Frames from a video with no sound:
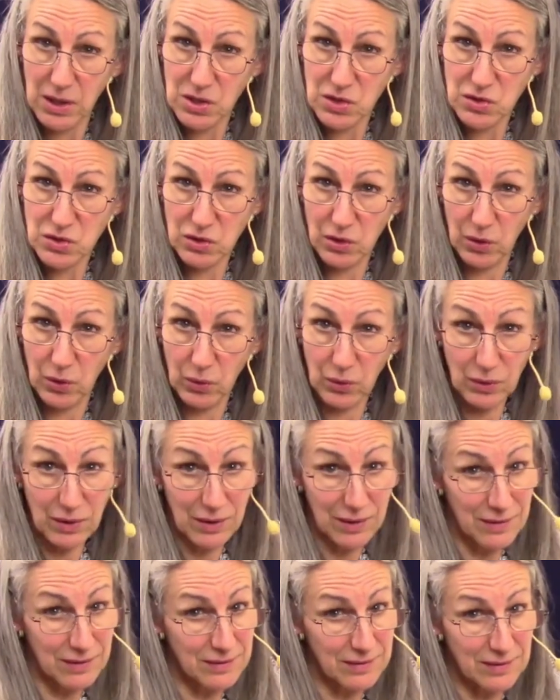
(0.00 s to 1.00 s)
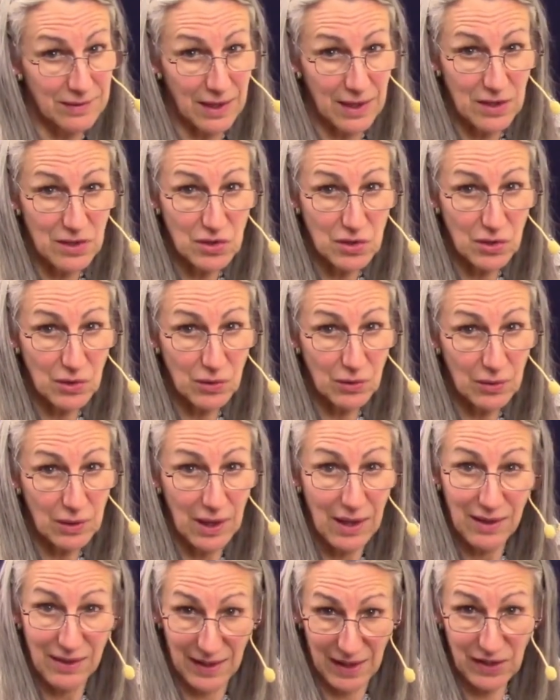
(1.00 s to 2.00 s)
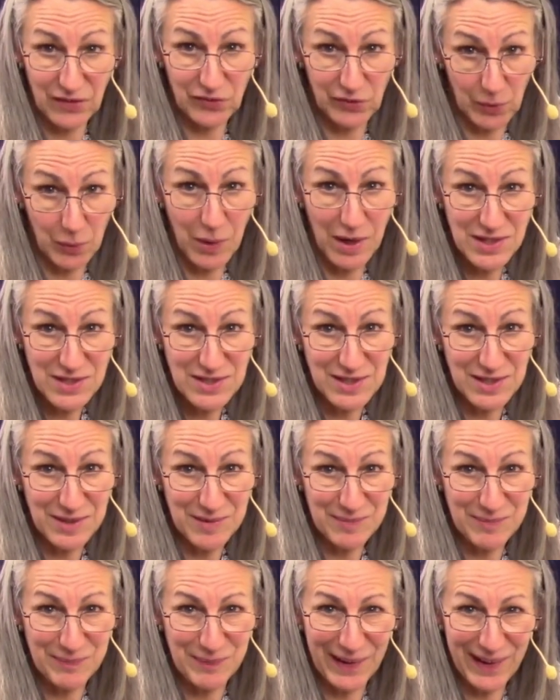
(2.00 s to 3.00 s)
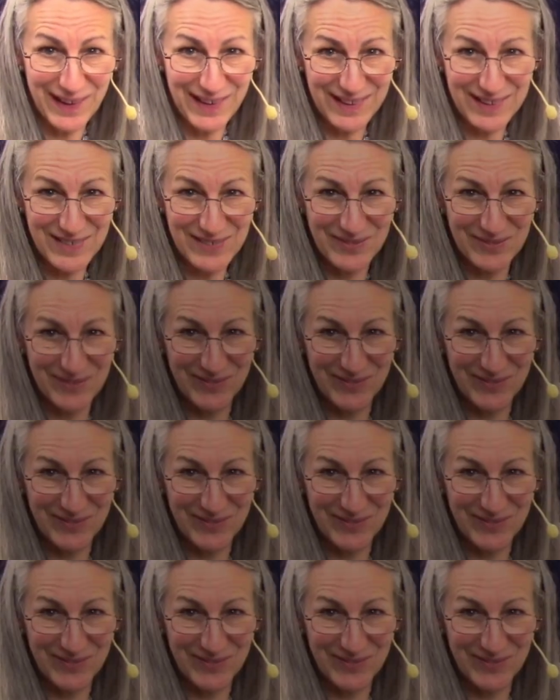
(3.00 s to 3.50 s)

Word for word: so stay tuned. Thanks for watching. Bye.